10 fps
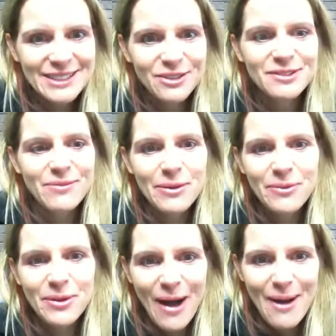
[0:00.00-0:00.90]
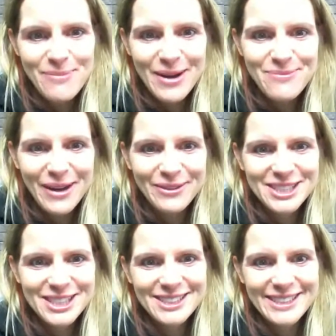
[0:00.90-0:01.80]
So if something would pop up, I would
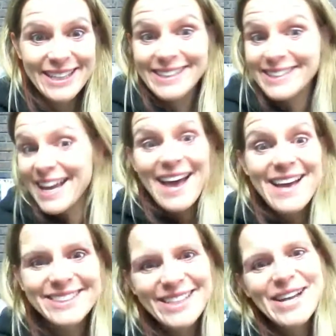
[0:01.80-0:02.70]
just say yes.